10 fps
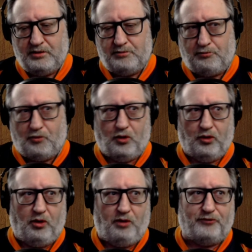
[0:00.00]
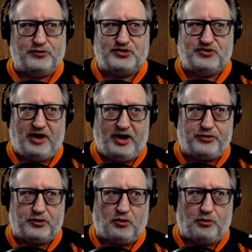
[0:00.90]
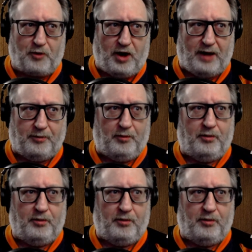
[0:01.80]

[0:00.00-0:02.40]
moral versus ethical problem.